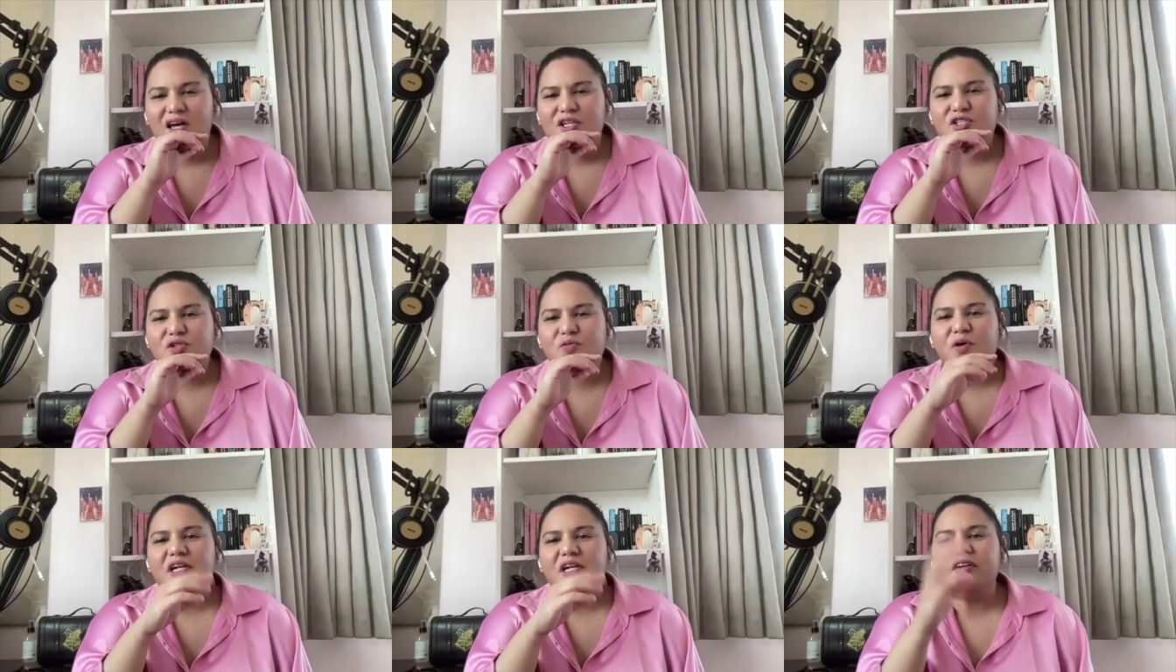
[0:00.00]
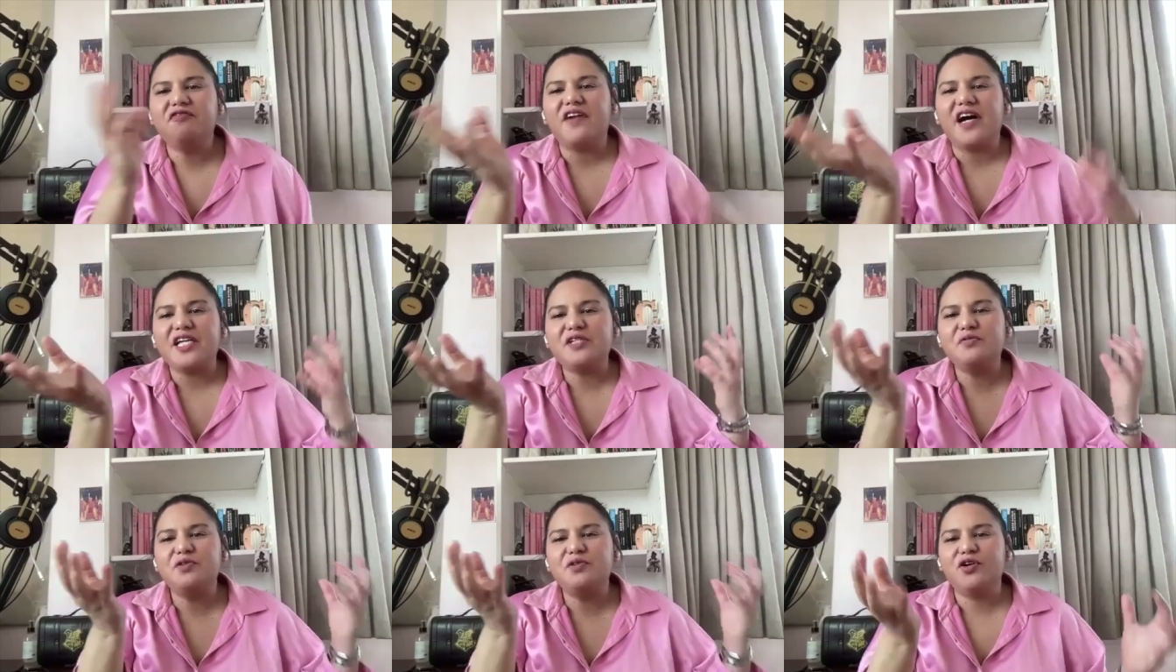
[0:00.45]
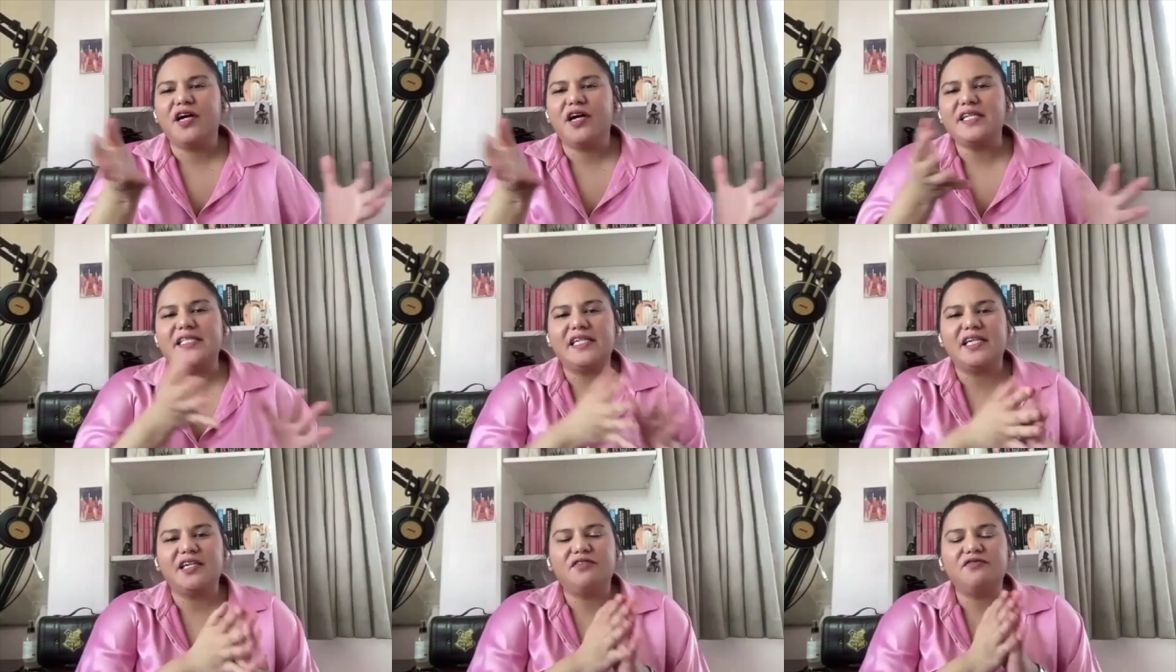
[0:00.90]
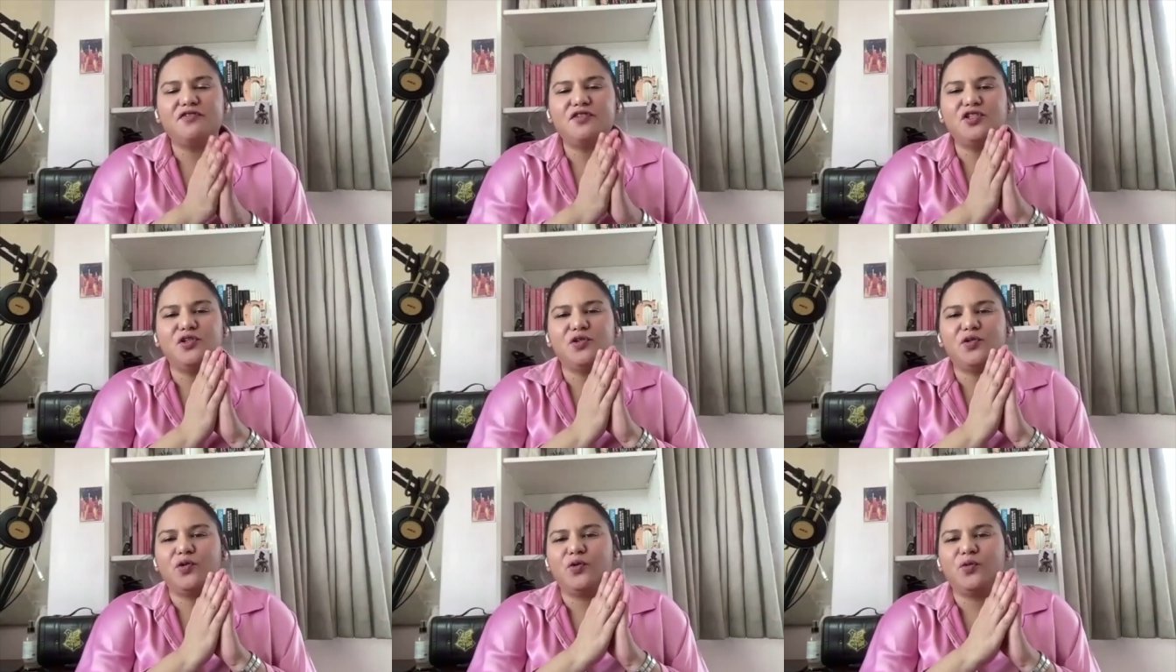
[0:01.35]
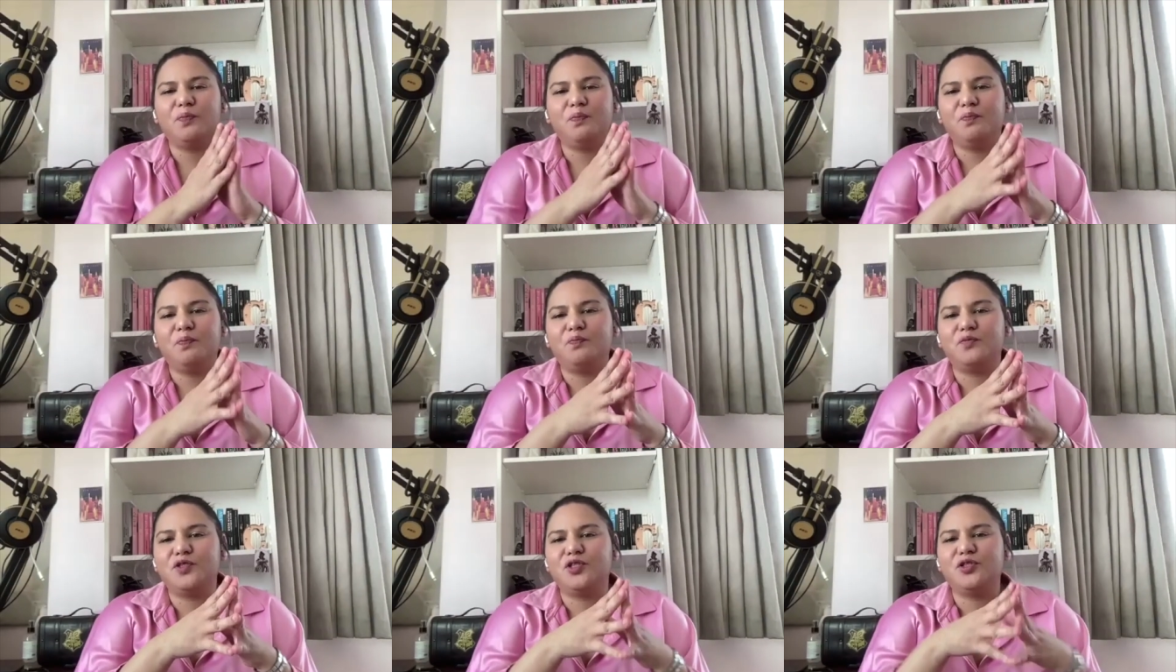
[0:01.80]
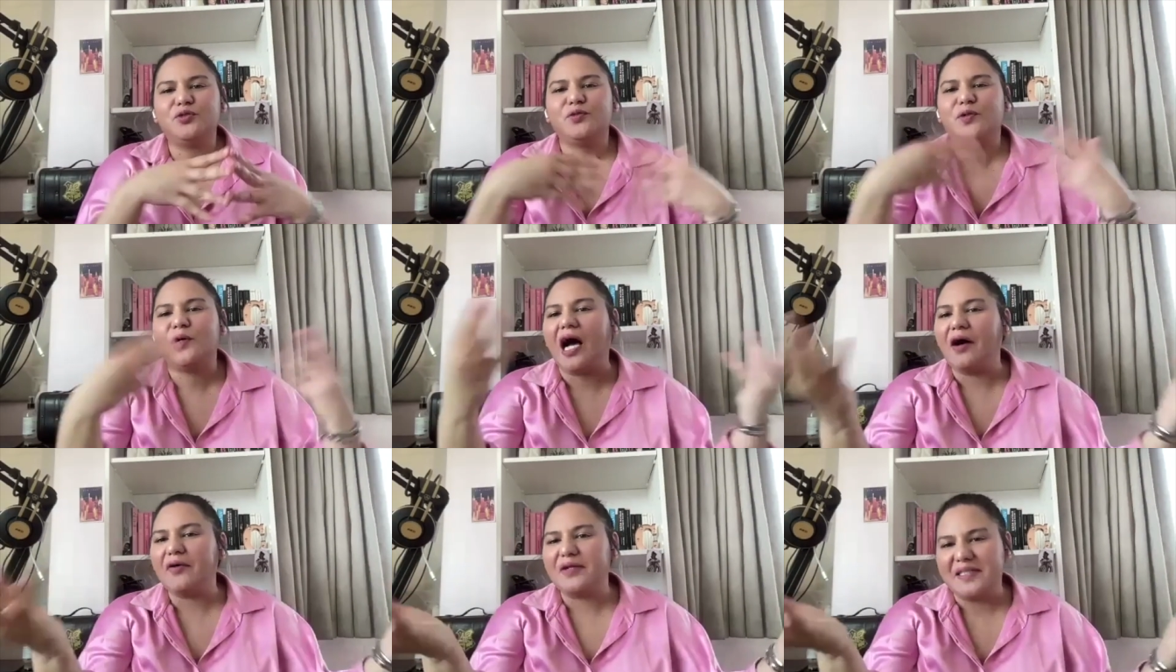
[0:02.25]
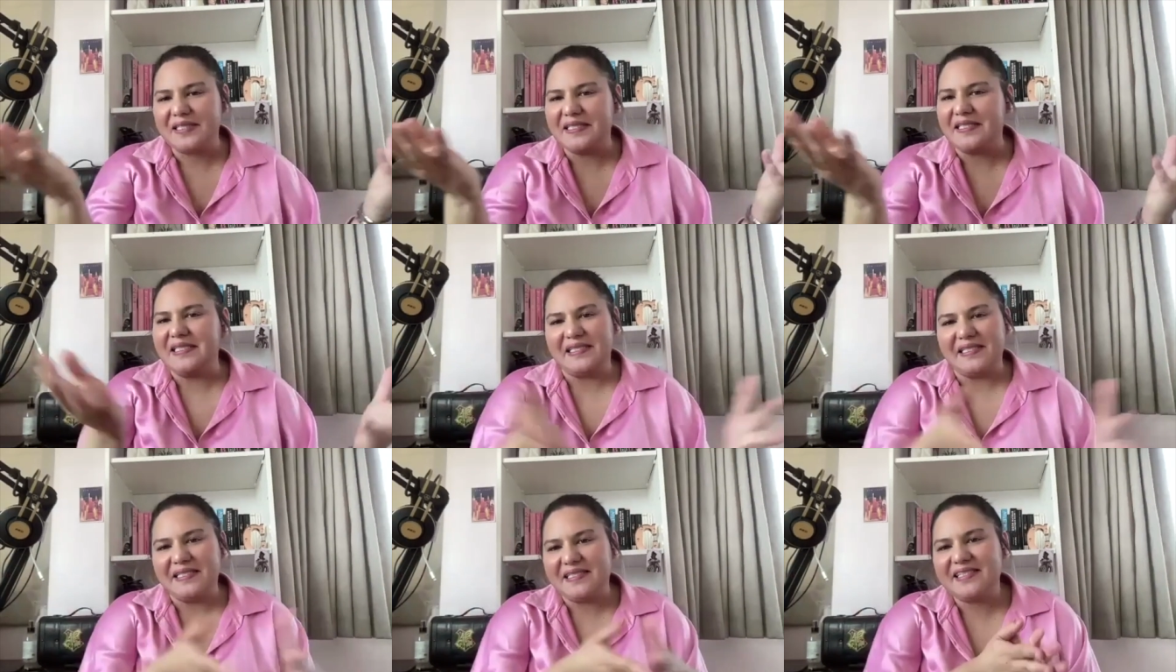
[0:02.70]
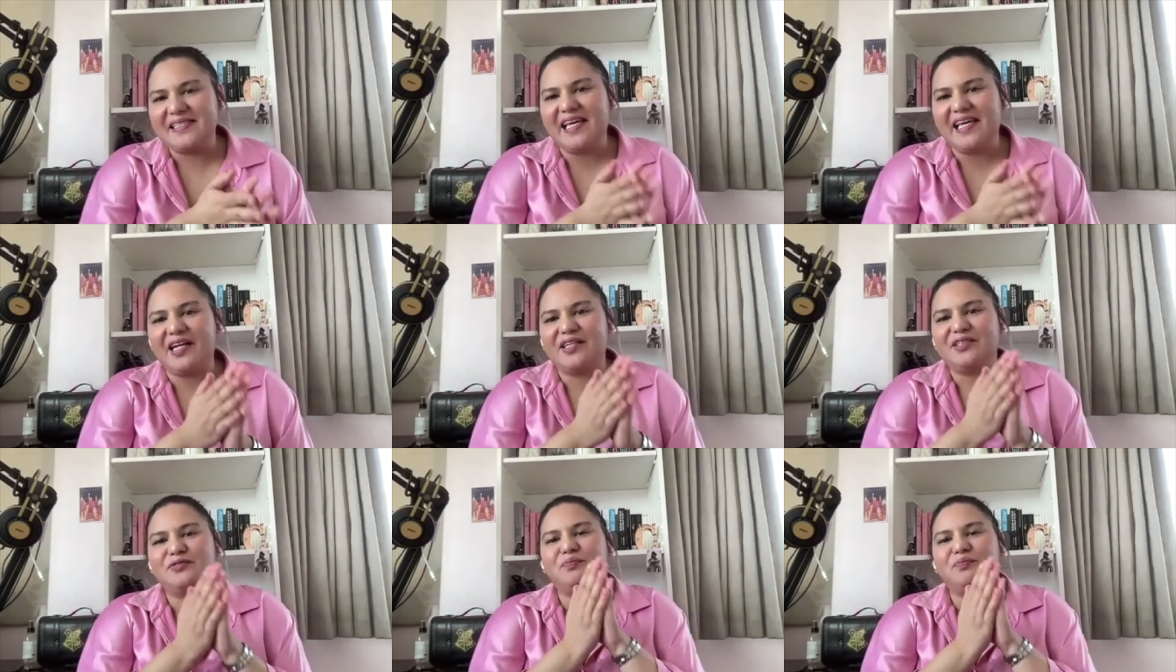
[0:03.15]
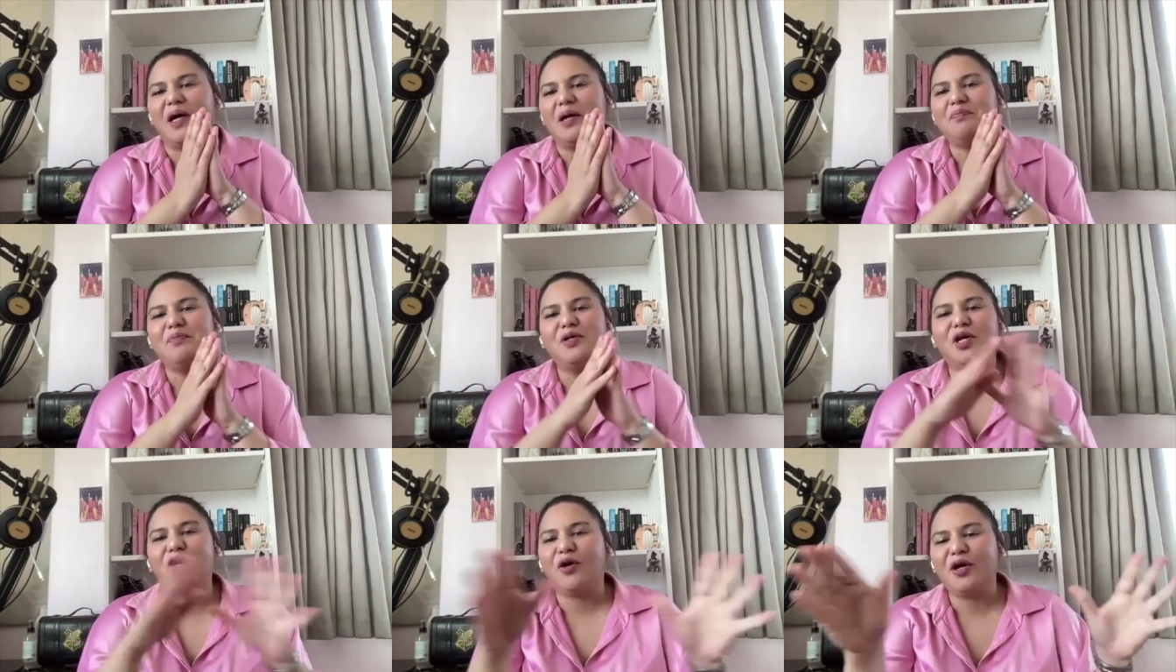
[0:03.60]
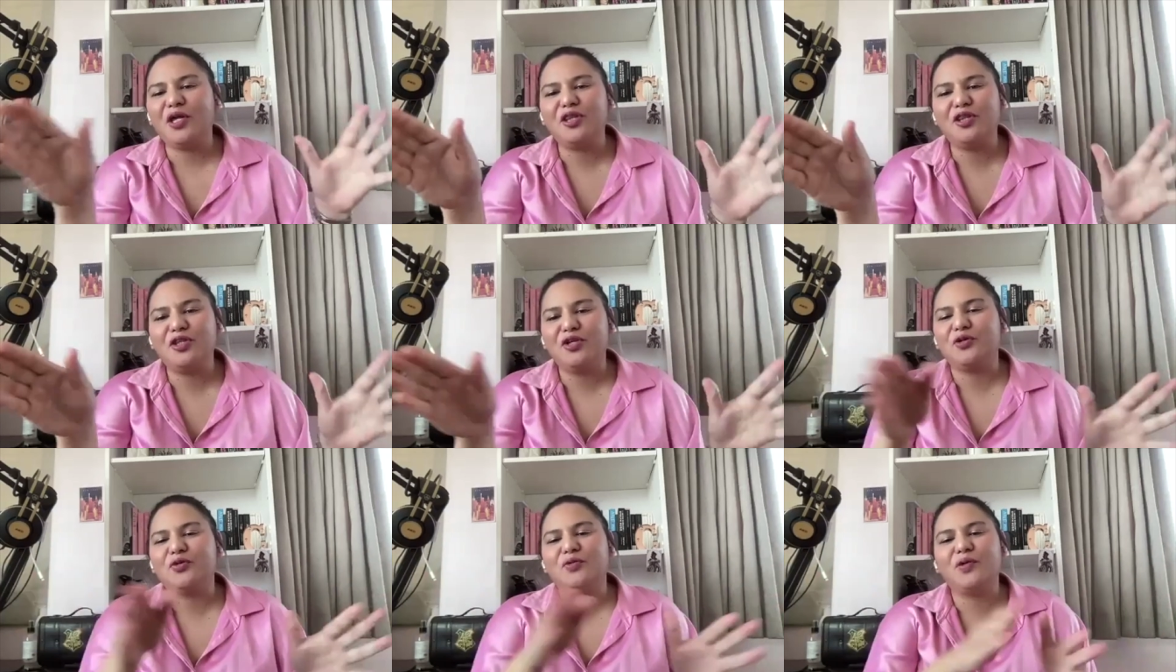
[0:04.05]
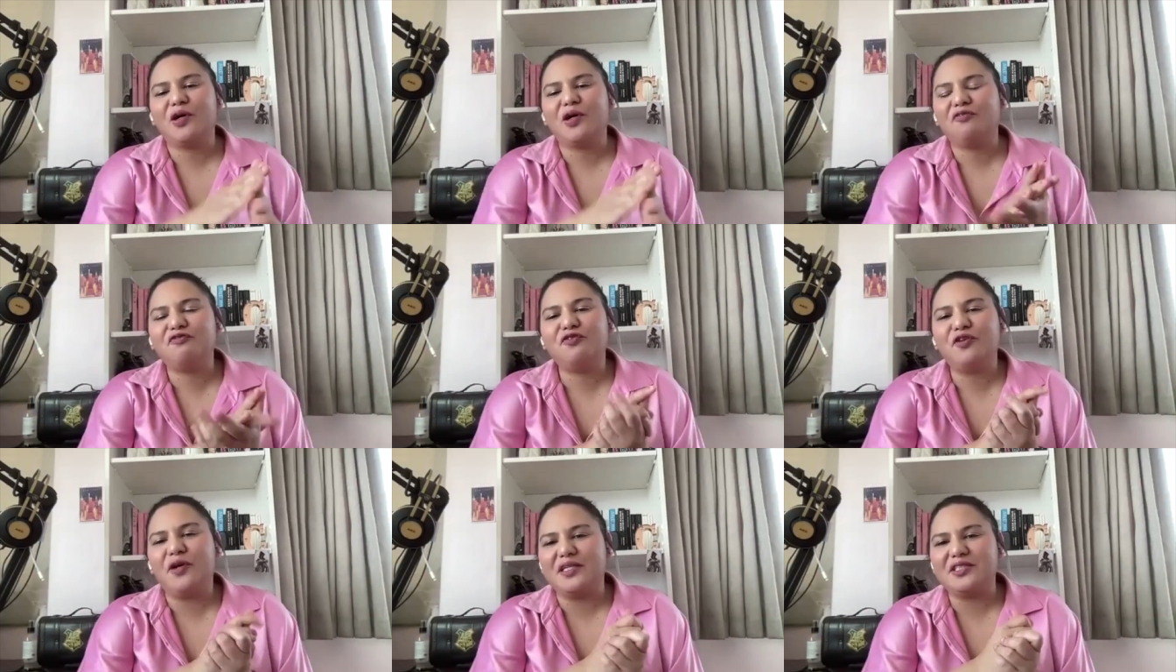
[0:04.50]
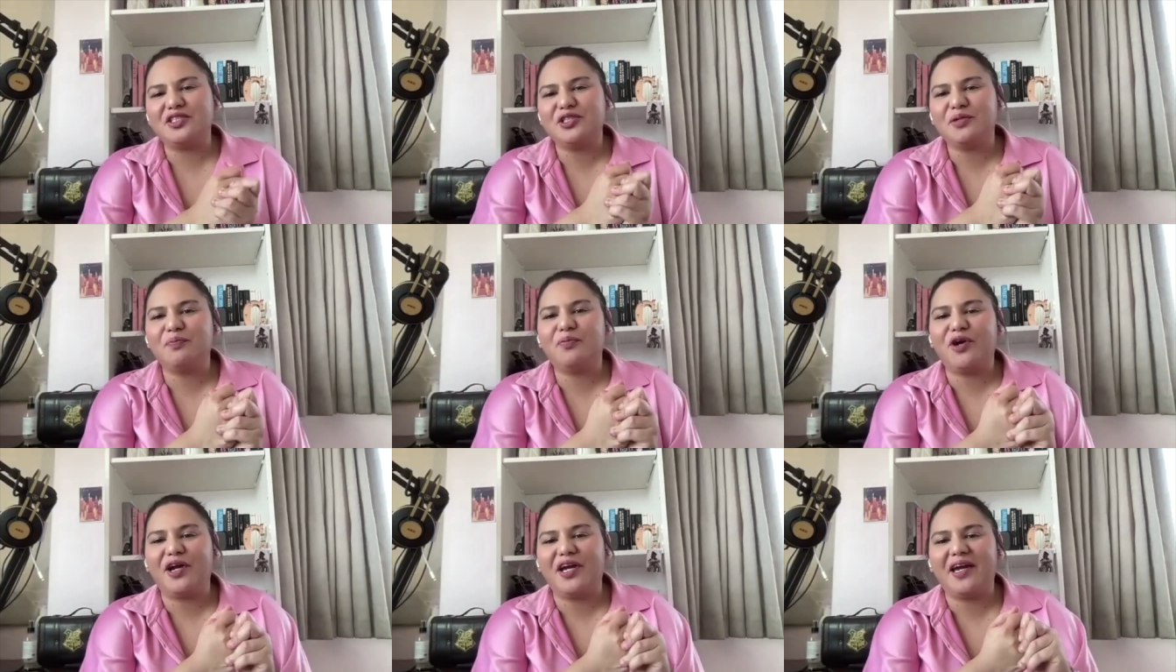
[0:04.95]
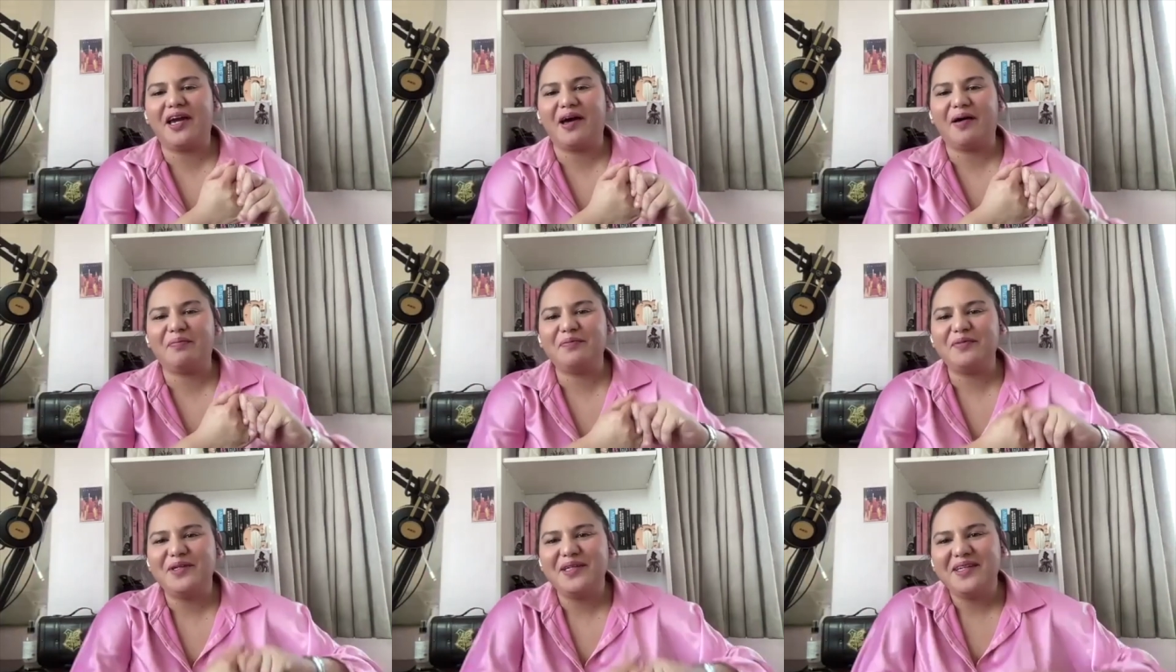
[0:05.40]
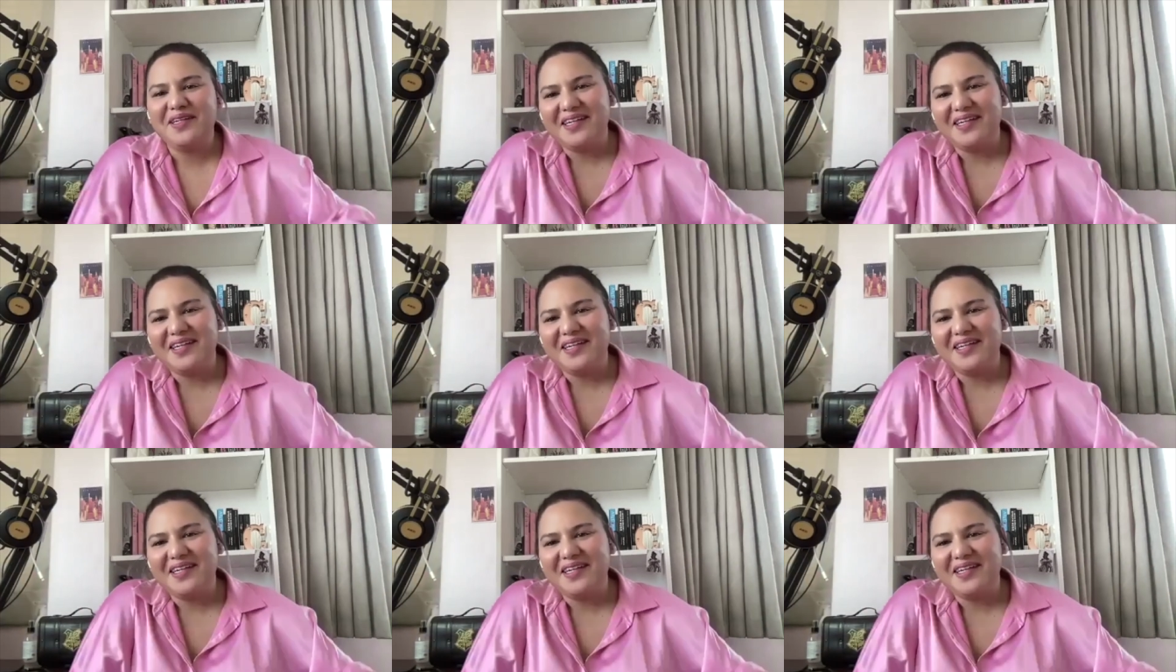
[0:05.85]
so what advice would you guys give to to our listeners that might be going through a friendship breakup